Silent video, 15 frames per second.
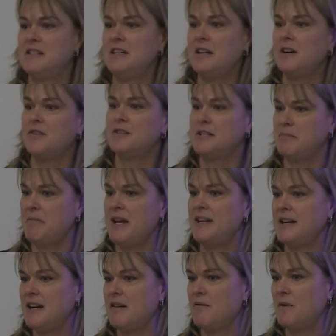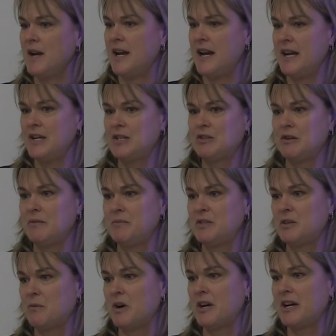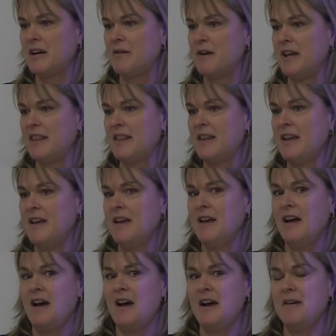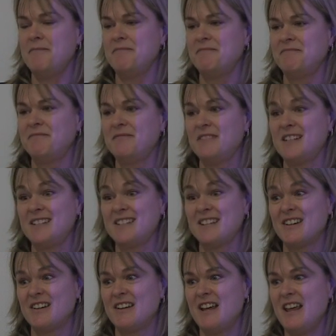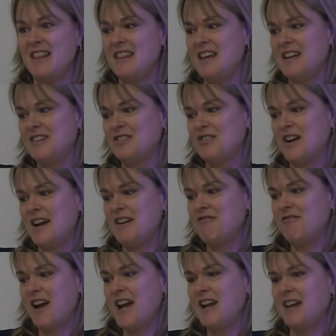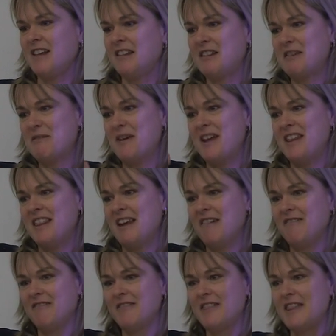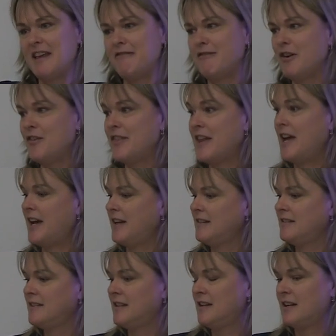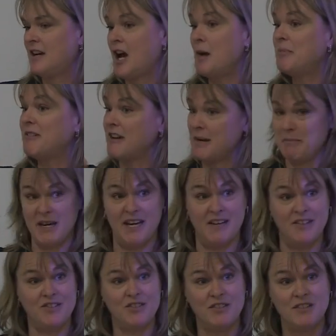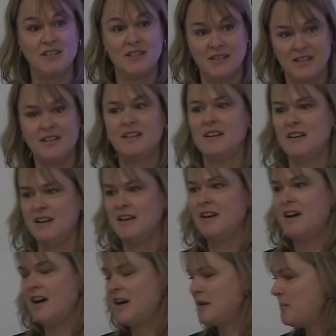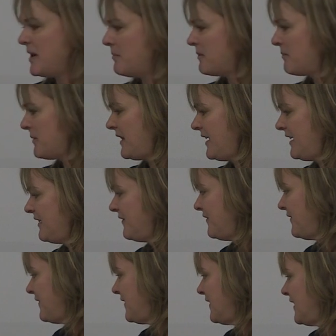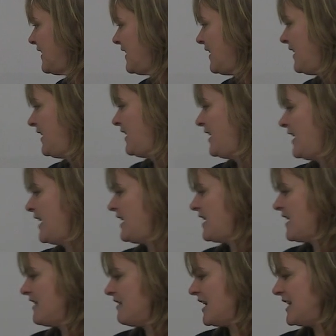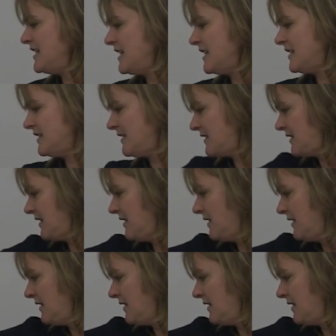you know, depending on what age groups you're working with. Um, so, and then try to write it the way they, they wrote that copyright page on a paper plate. Any other ideas?